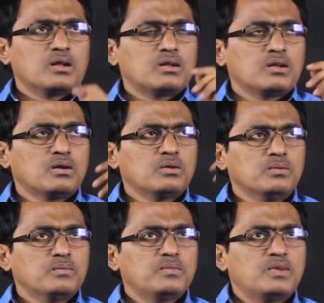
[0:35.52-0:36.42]

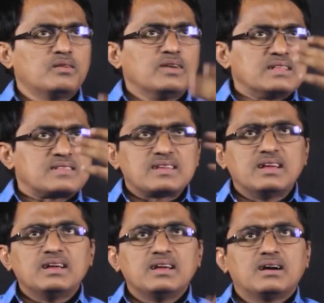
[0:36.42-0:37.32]
Now, we will
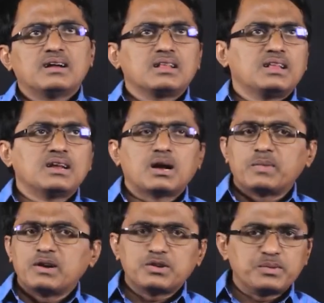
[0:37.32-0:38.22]
see the
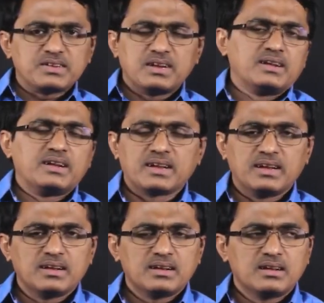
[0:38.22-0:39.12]
normal distribution in detail.